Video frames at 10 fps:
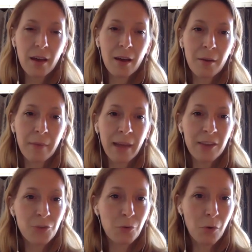um,
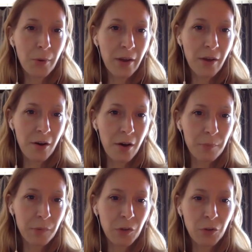as you're growing
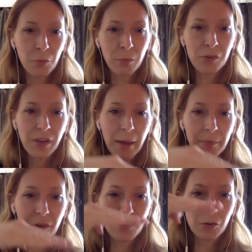up, your music
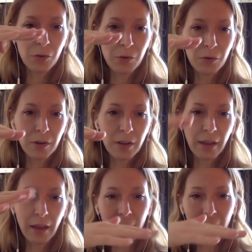aptitude
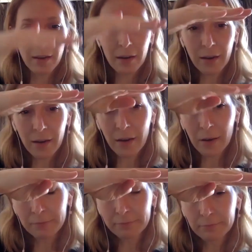can um,